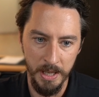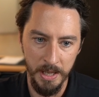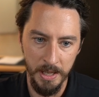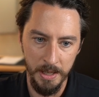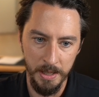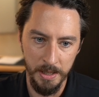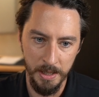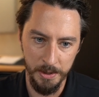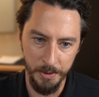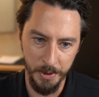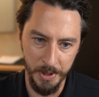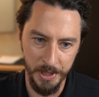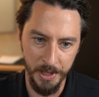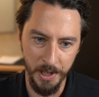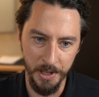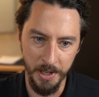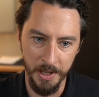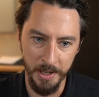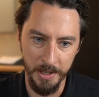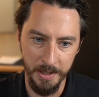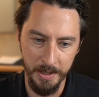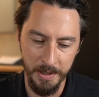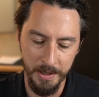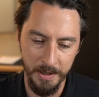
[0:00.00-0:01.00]
because we
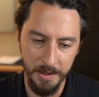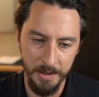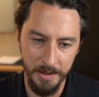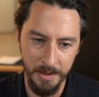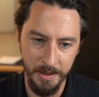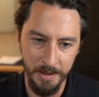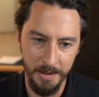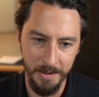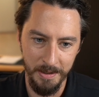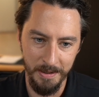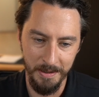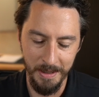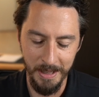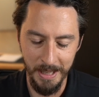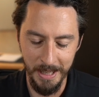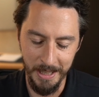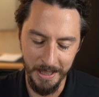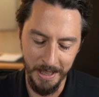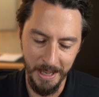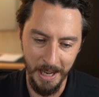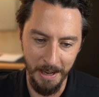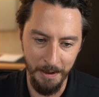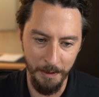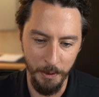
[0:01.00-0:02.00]
started
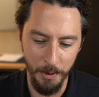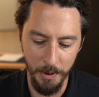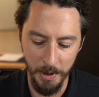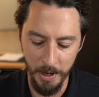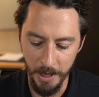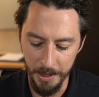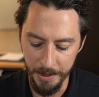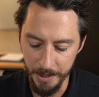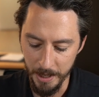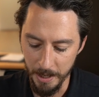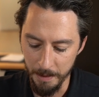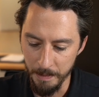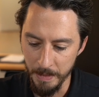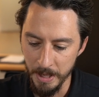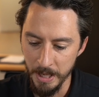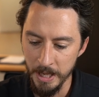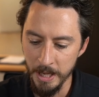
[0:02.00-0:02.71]
at kind of an odd time.